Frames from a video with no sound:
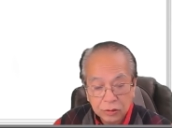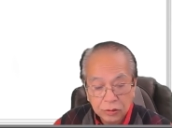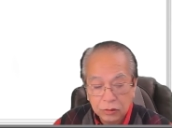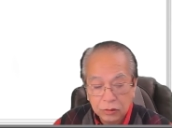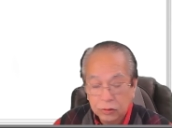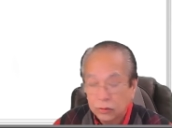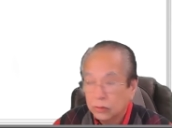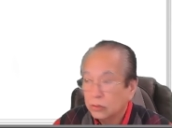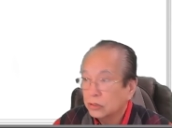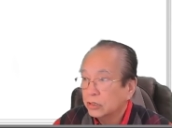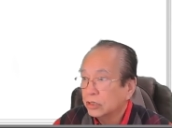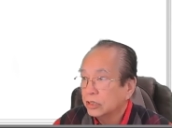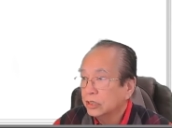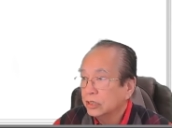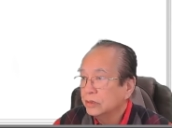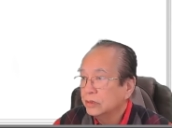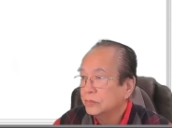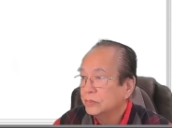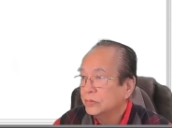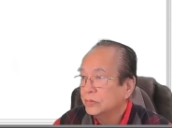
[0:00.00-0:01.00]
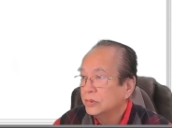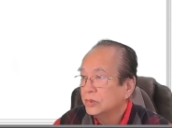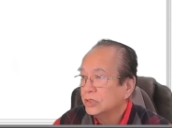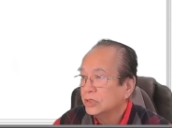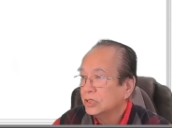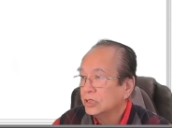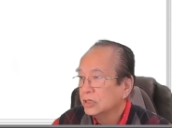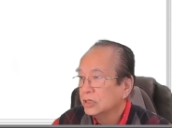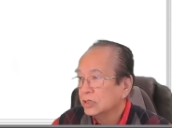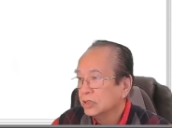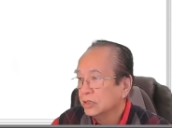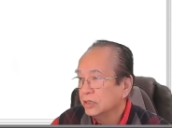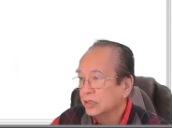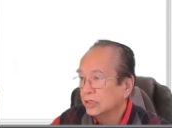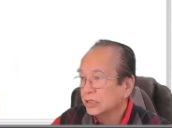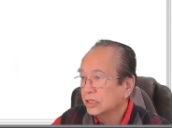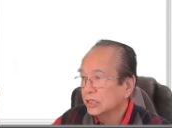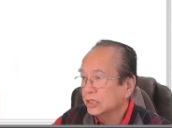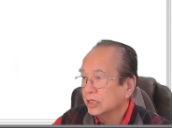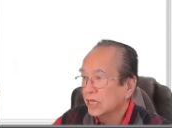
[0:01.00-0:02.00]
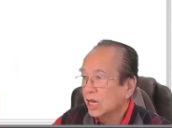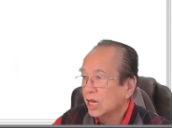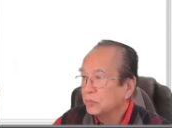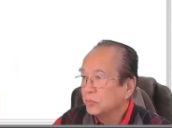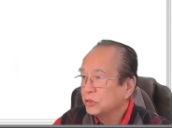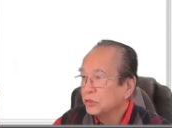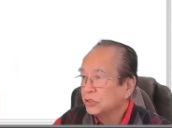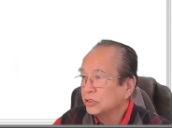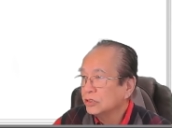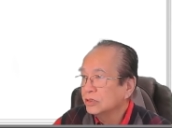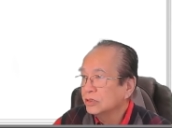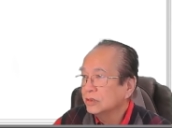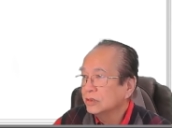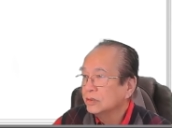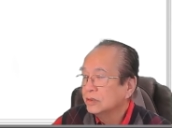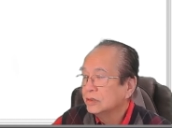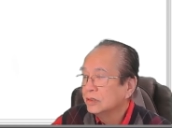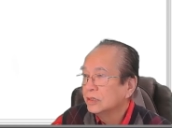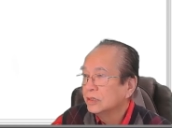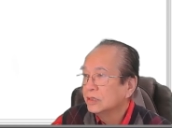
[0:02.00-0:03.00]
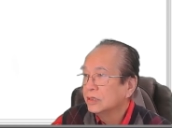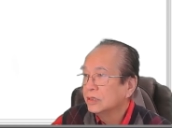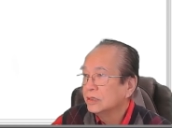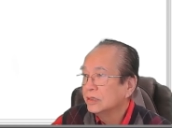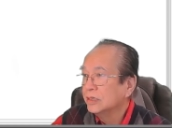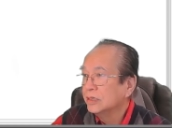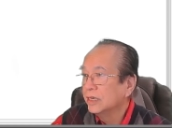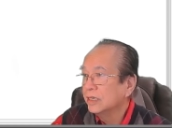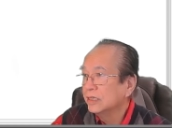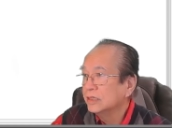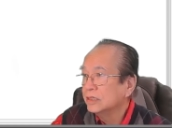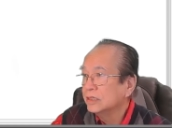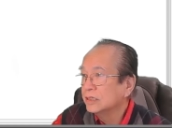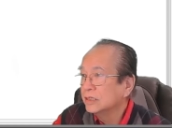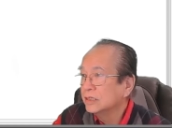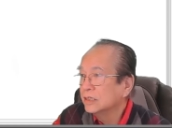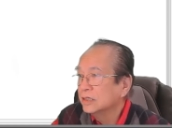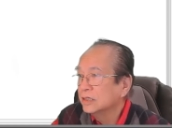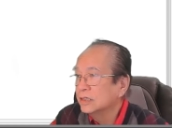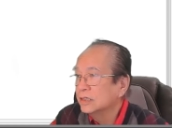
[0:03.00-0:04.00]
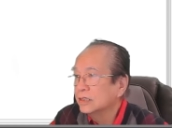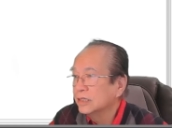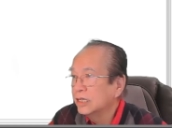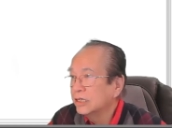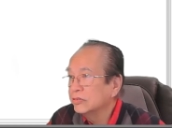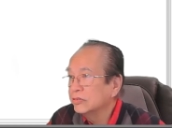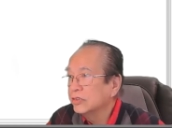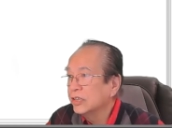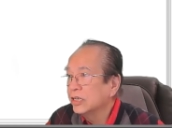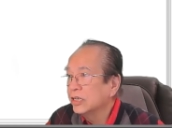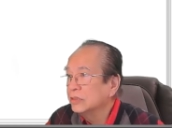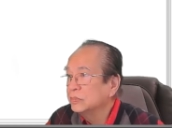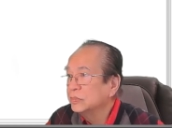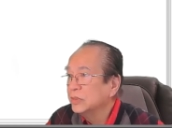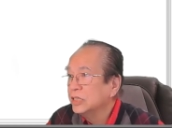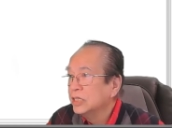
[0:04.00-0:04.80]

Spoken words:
or there's an option that is a lot of help.